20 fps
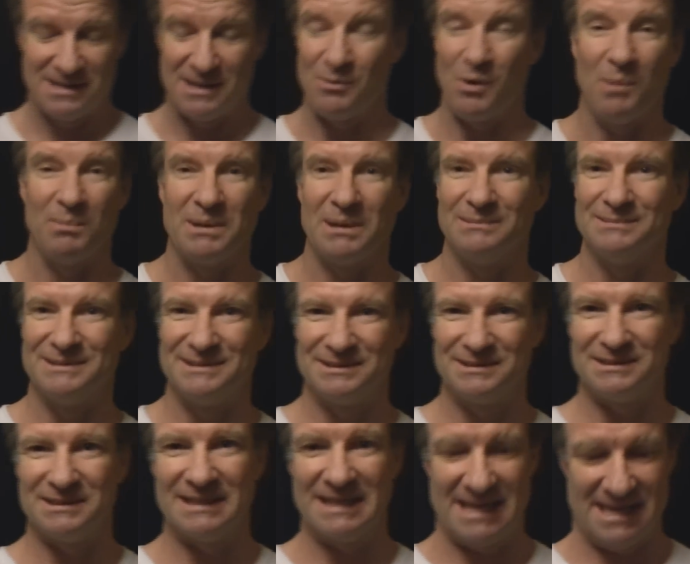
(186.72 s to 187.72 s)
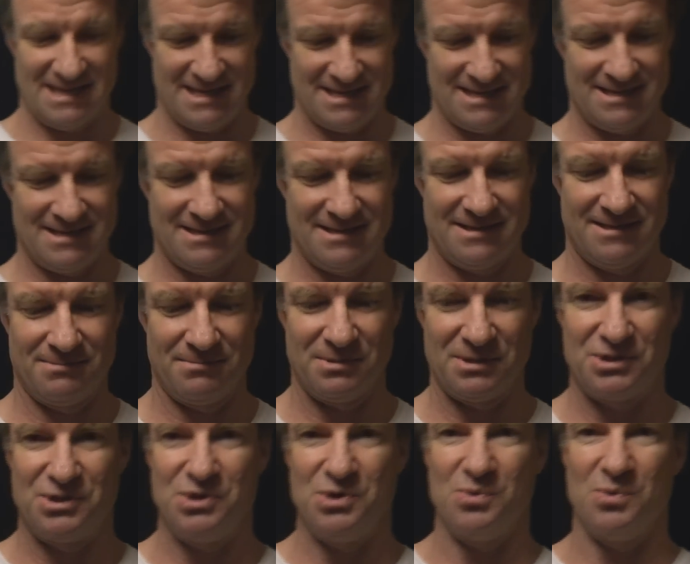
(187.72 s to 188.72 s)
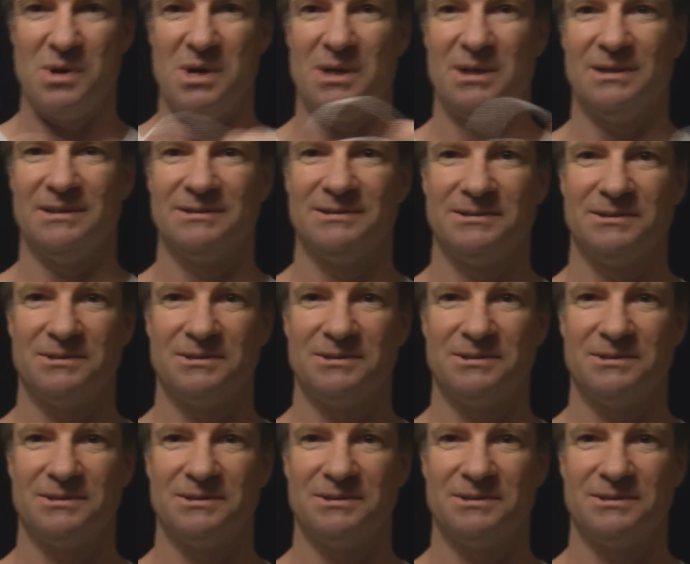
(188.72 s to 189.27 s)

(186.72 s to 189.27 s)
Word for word: They won't be able to do it, but you will.